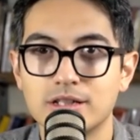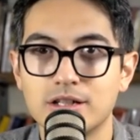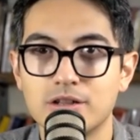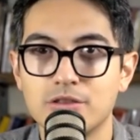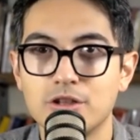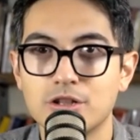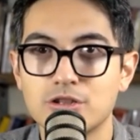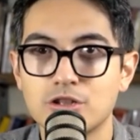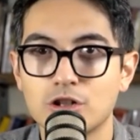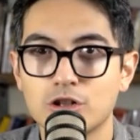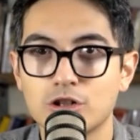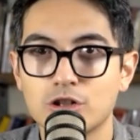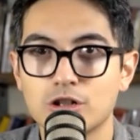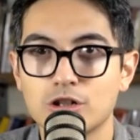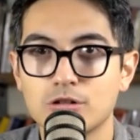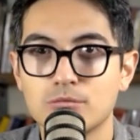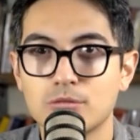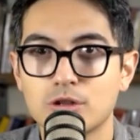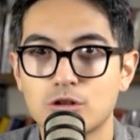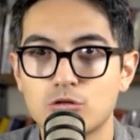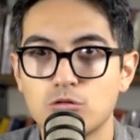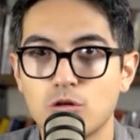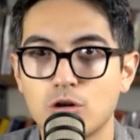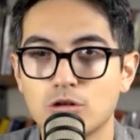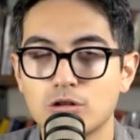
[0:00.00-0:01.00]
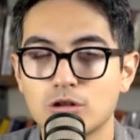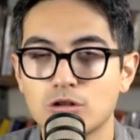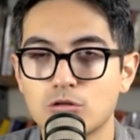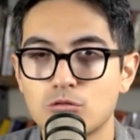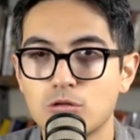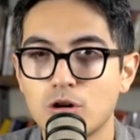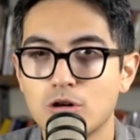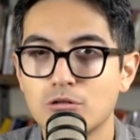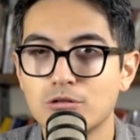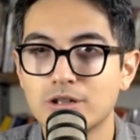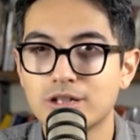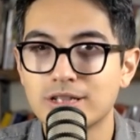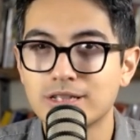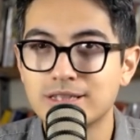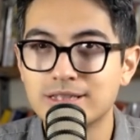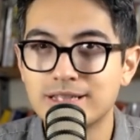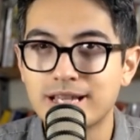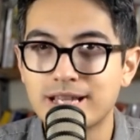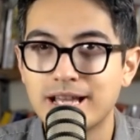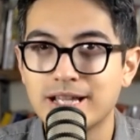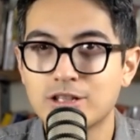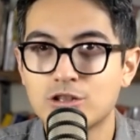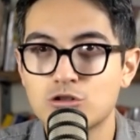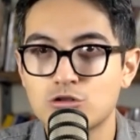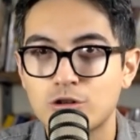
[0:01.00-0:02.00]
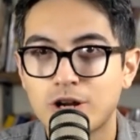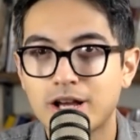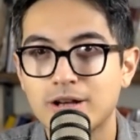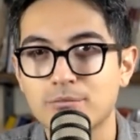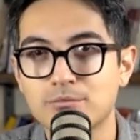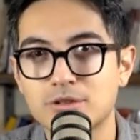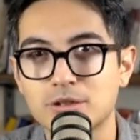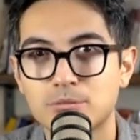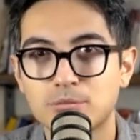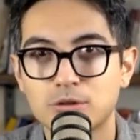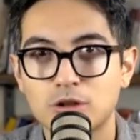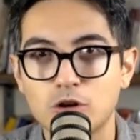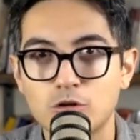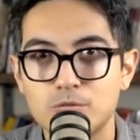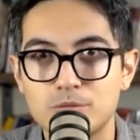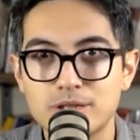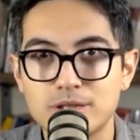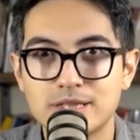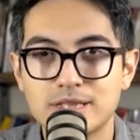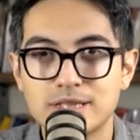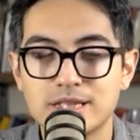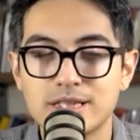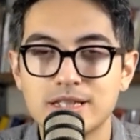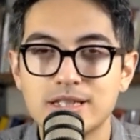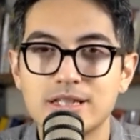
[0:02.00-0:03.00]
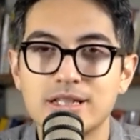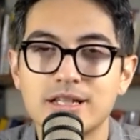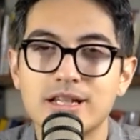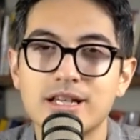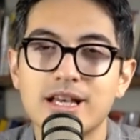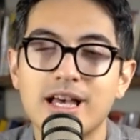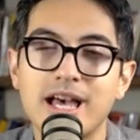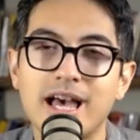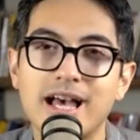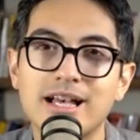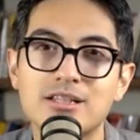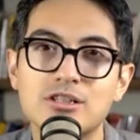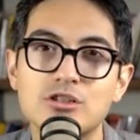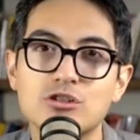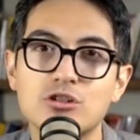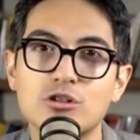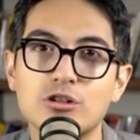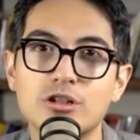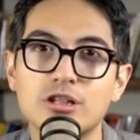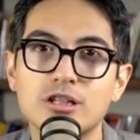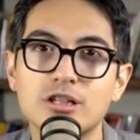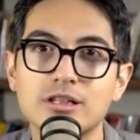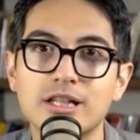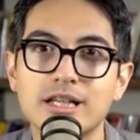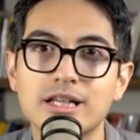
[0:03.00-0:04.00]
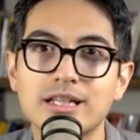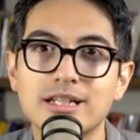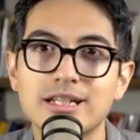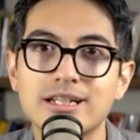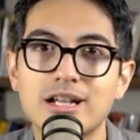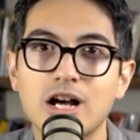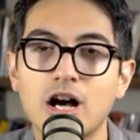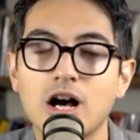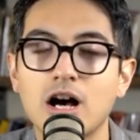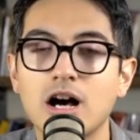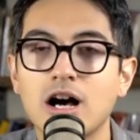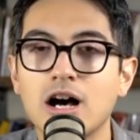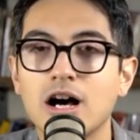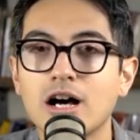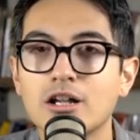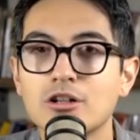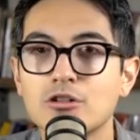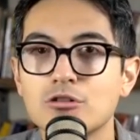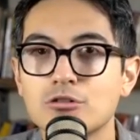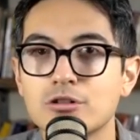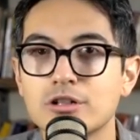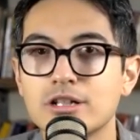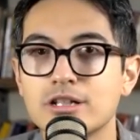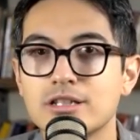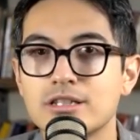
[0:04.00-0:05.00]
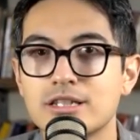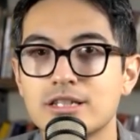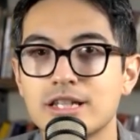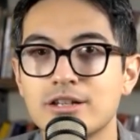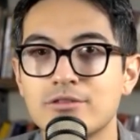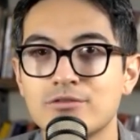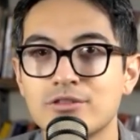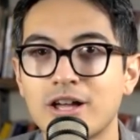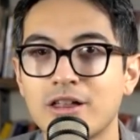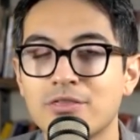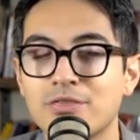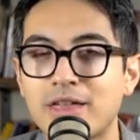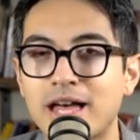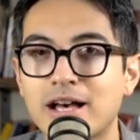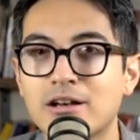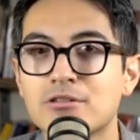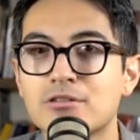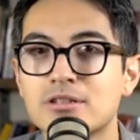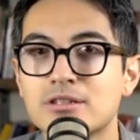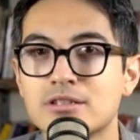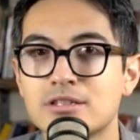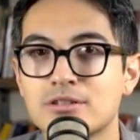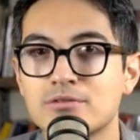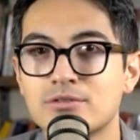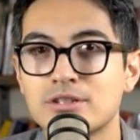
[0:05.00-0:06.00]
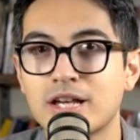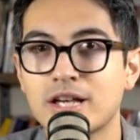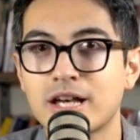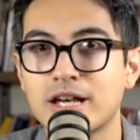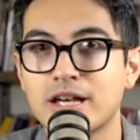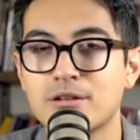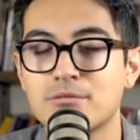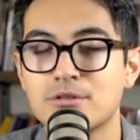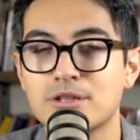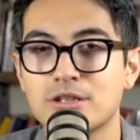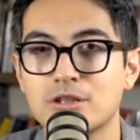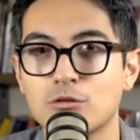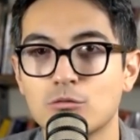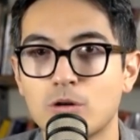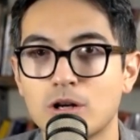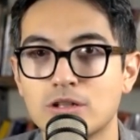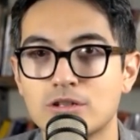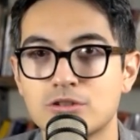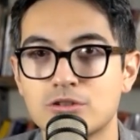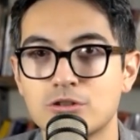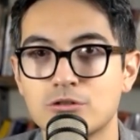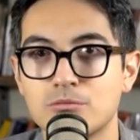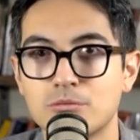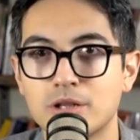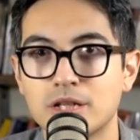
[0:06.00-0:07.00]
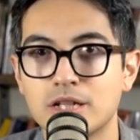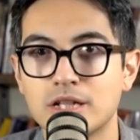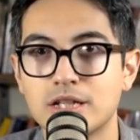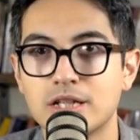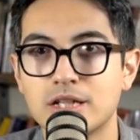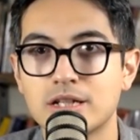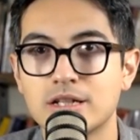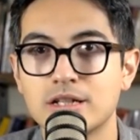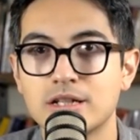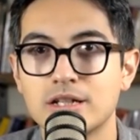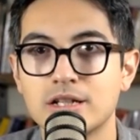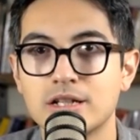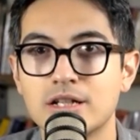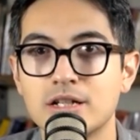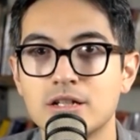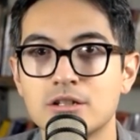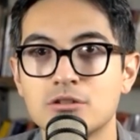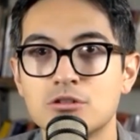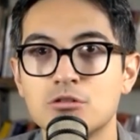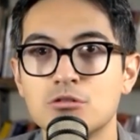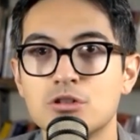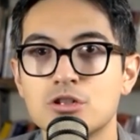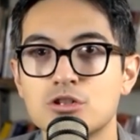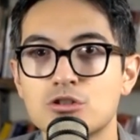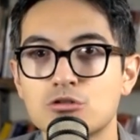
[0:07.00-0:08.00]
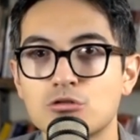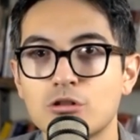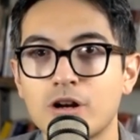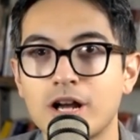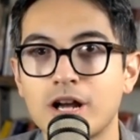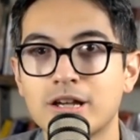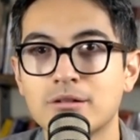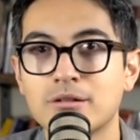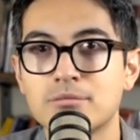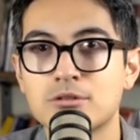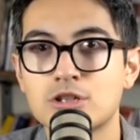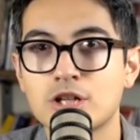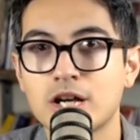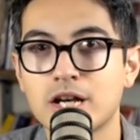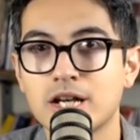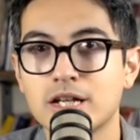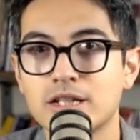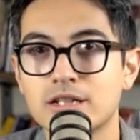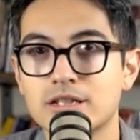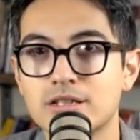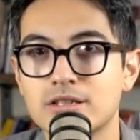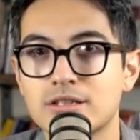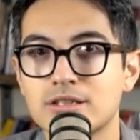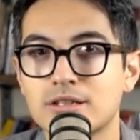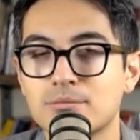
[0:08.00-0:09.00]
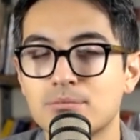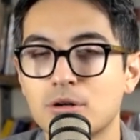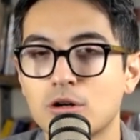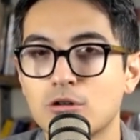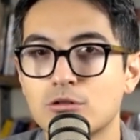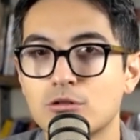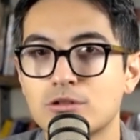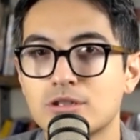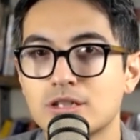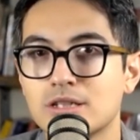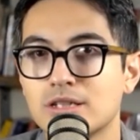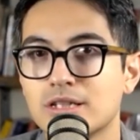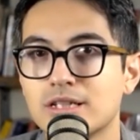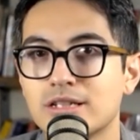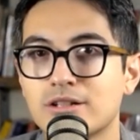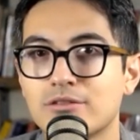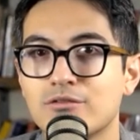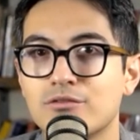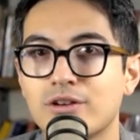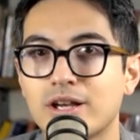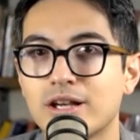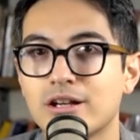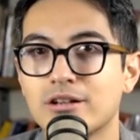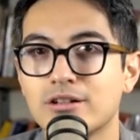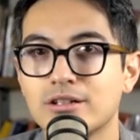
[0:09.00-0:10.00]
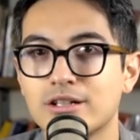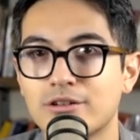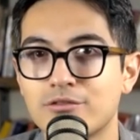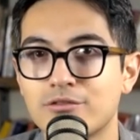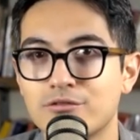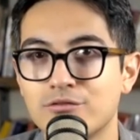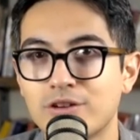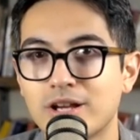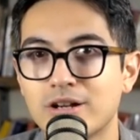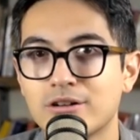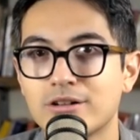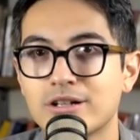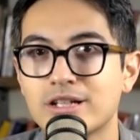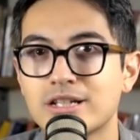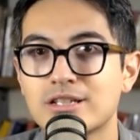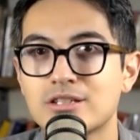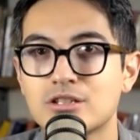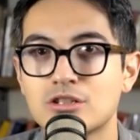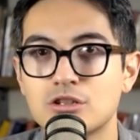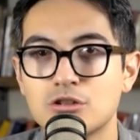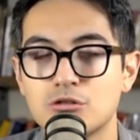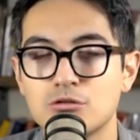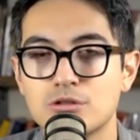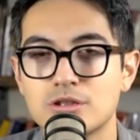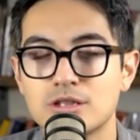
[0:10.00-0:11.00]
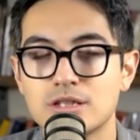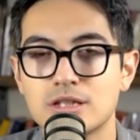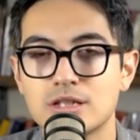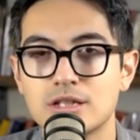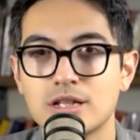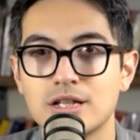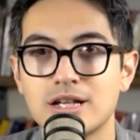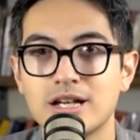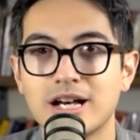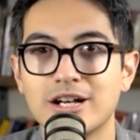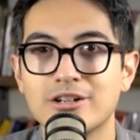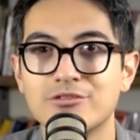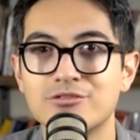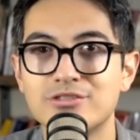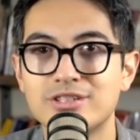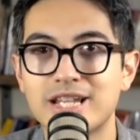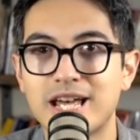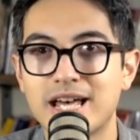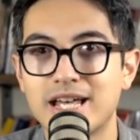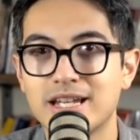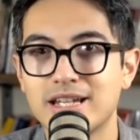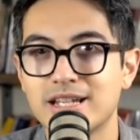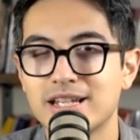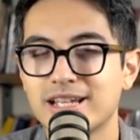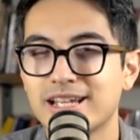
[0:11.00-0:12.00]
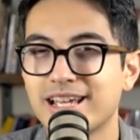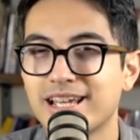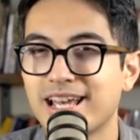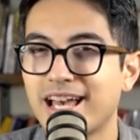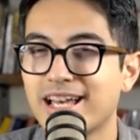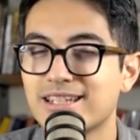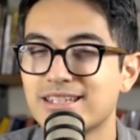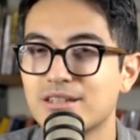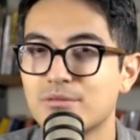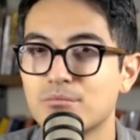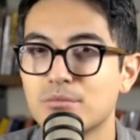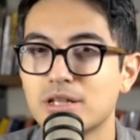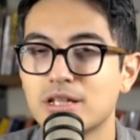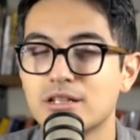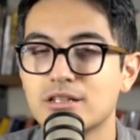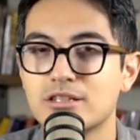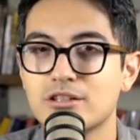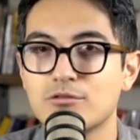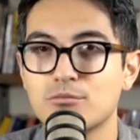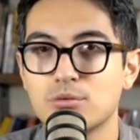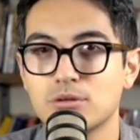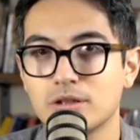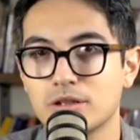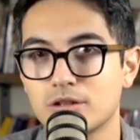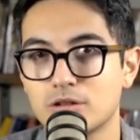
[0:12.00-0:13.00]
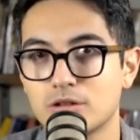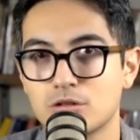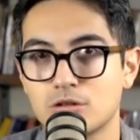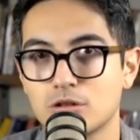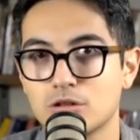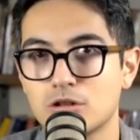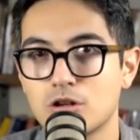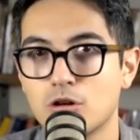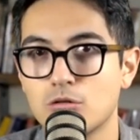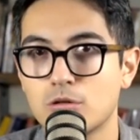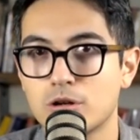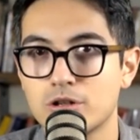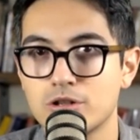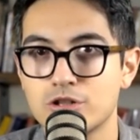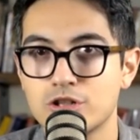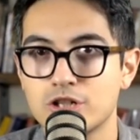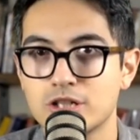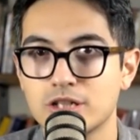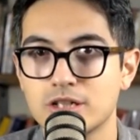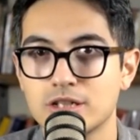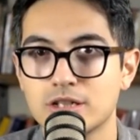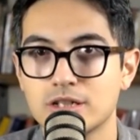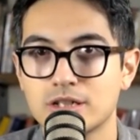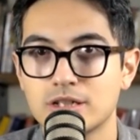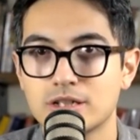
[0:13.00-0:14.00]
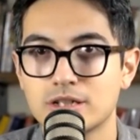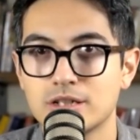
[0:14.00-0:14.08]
The term, quote unquote, debt trap diplomacy has circulated hundreds, if not thousands, of times in the Western media to describe China's supposedly nefarious use of debt as a means of political coercion.